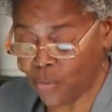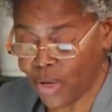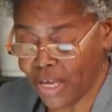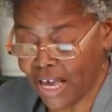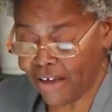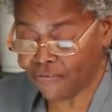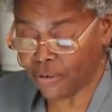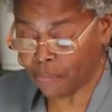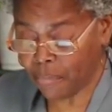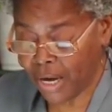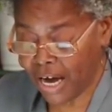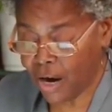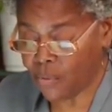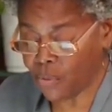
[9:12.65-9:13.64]
We have the
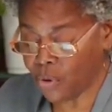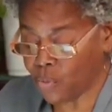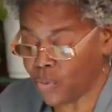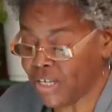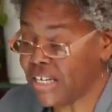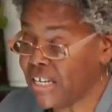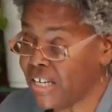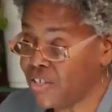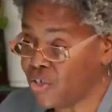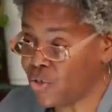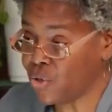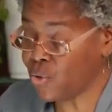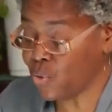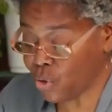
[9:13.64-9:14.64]
power we need
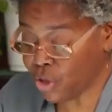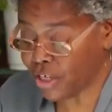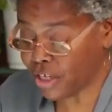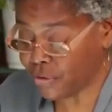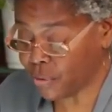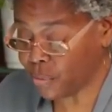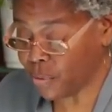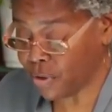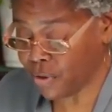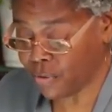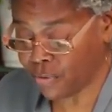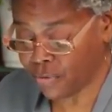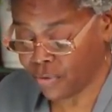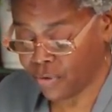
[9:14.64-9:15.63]
to do good in the
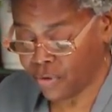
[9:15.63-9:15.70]
world.